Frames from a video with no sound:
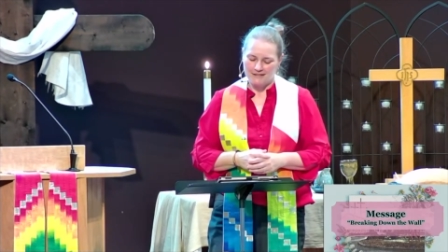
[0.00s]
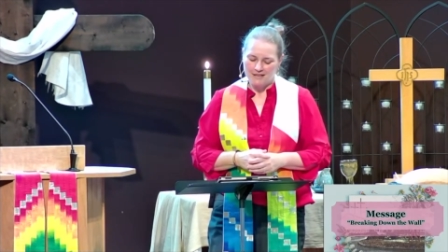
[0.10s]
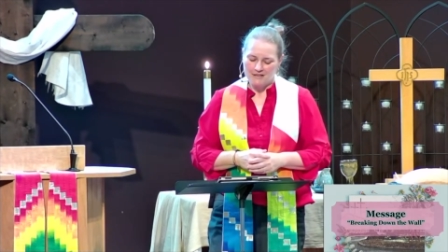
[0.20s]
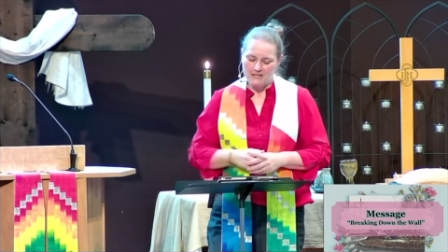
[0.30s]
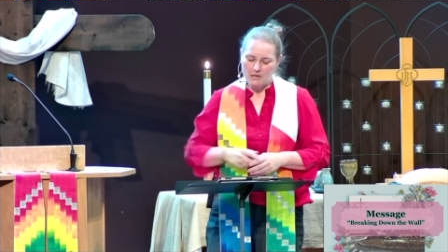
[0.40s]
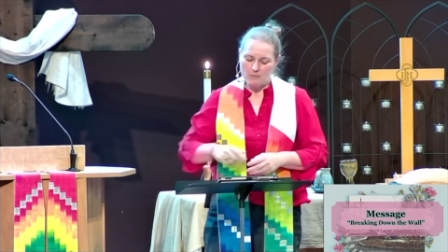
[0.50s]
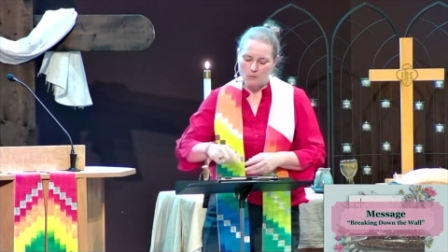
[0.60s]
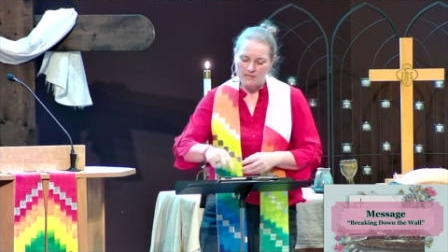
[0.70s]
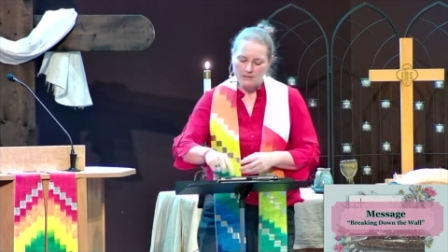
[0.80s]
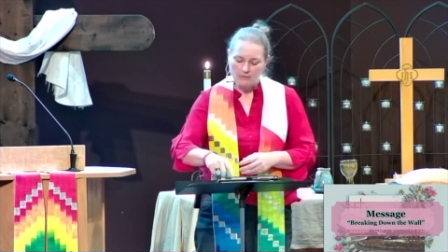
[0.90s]
The temple
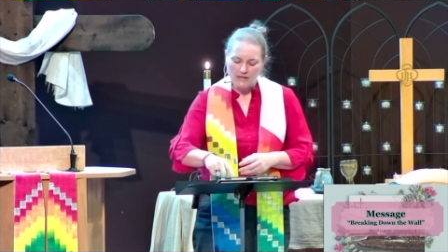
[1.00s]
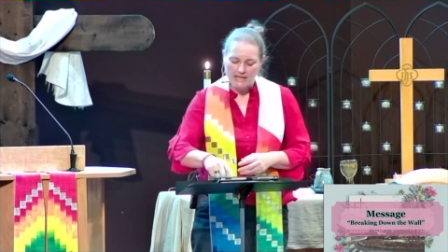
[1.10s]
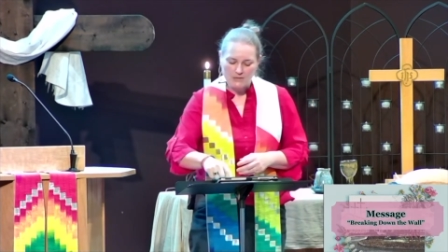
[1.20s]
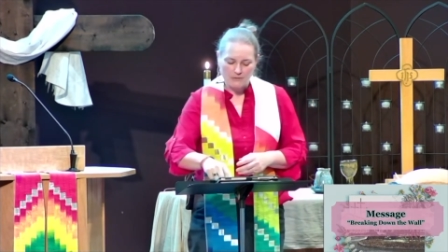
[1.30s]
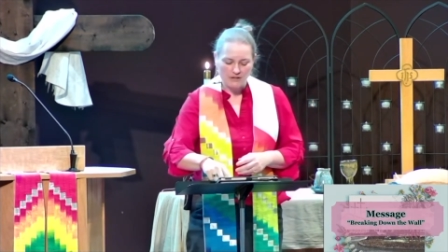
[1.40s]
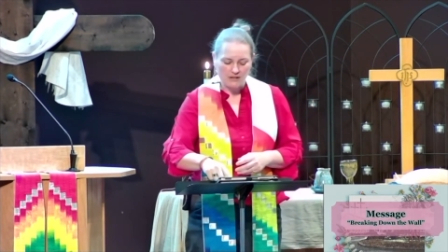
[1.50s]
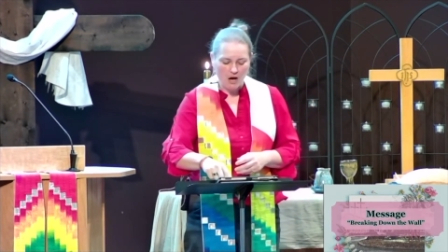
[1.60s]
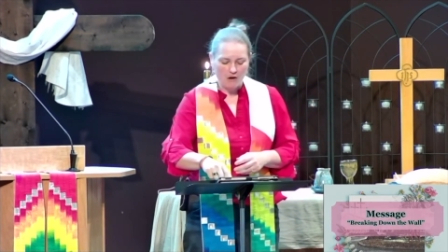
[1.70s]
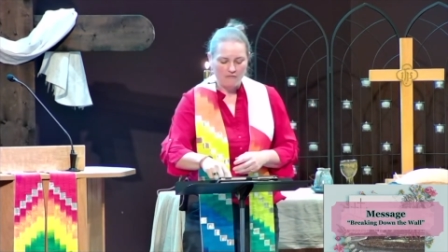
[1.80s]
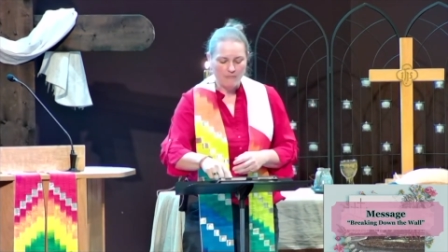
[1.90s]
was a place where the
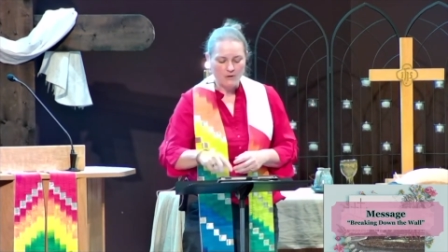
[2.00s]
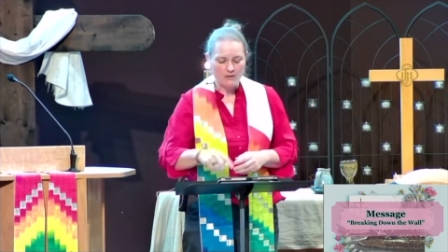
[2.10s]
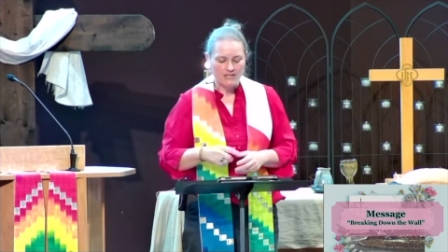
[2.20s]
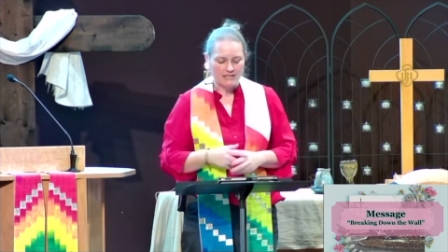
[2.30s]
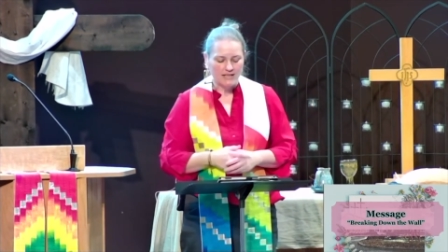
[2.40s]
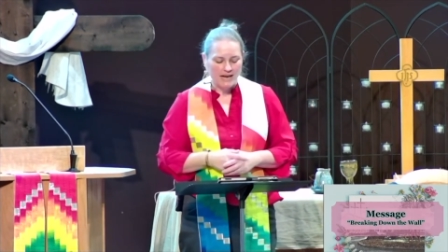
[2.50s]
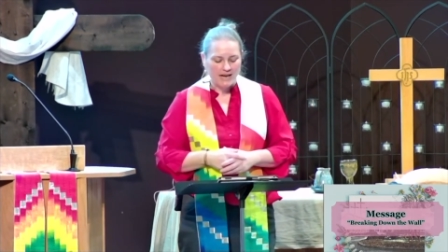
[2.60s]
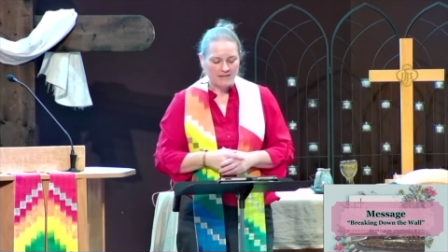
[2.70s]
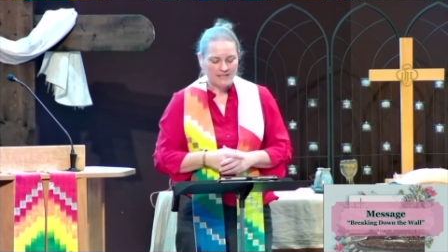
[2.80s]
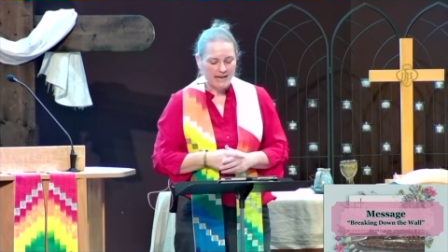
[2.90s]
law of Moses
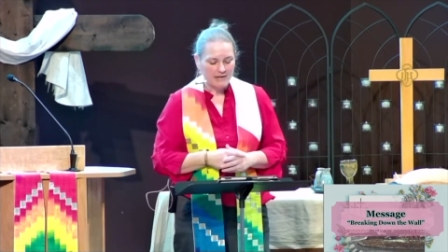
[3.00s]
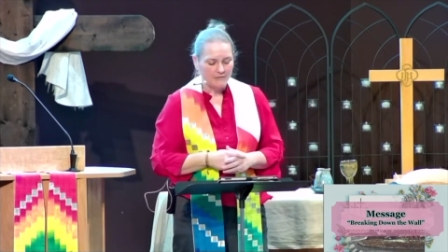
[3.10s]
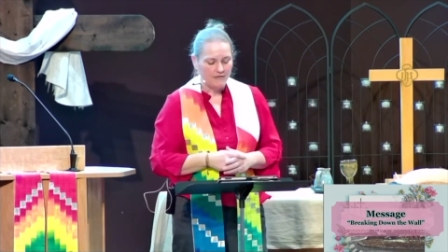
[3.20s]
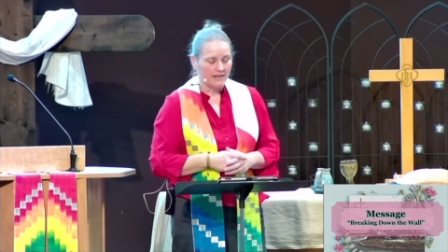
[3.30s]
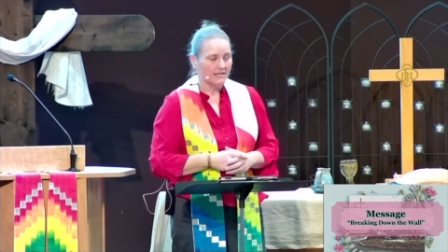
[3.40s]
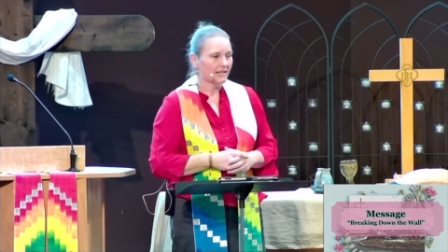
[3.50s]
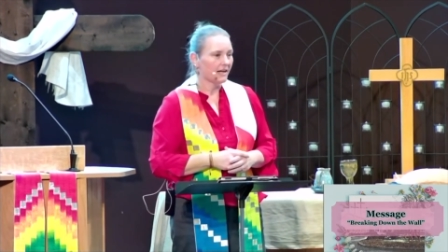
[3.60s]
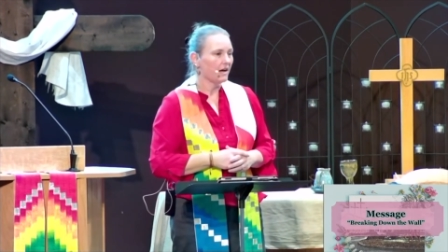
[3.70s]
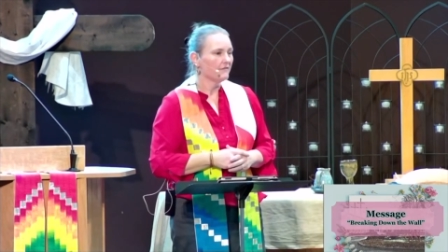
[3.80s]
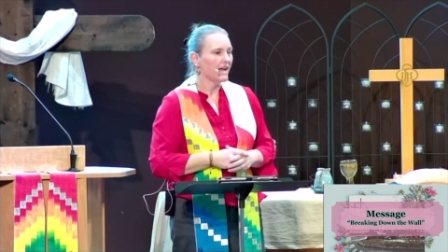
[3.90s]
and the sacrificing
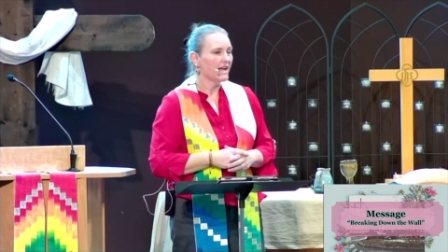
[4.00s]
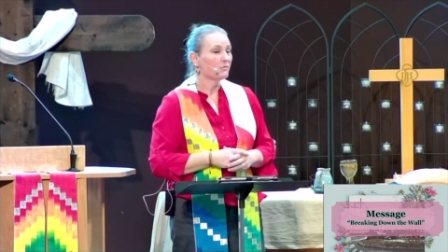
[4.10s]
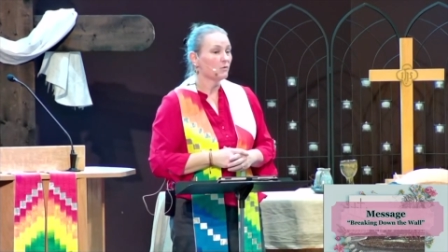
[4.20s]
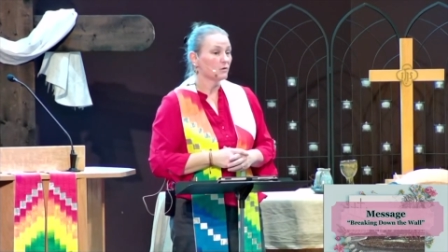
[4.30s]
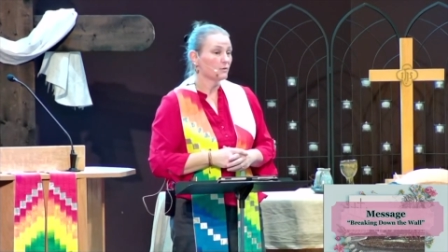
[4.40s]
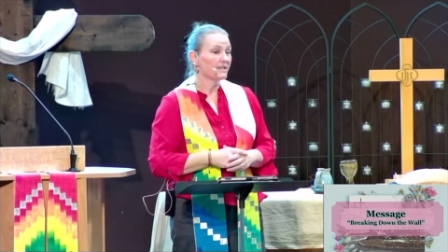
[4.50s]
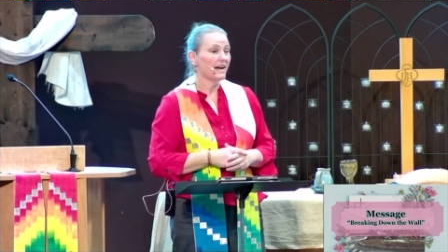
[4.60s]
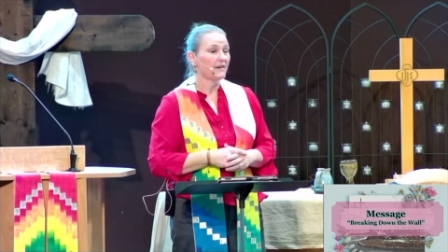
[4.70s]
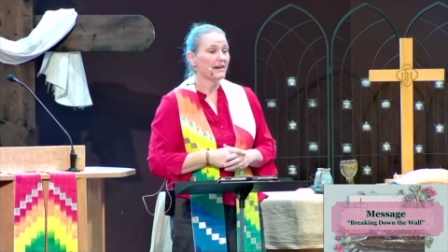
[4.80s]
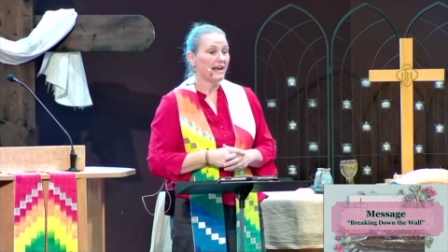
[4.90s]
of animals was
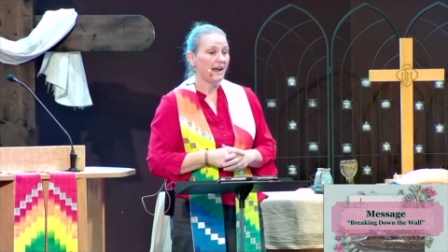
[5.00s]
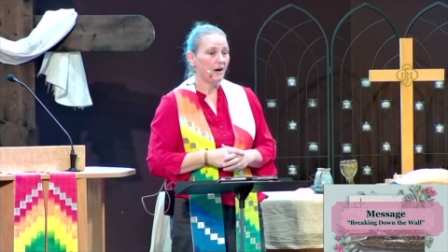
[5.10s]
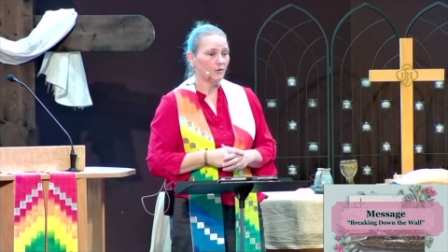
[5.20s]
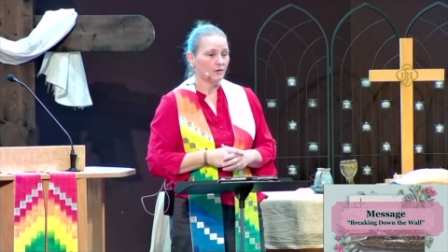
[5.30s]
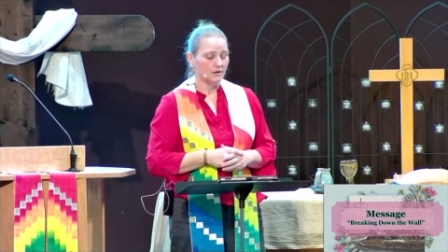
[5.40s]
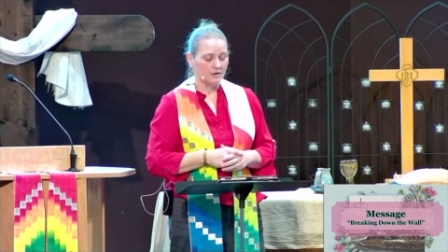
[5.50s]
carried out.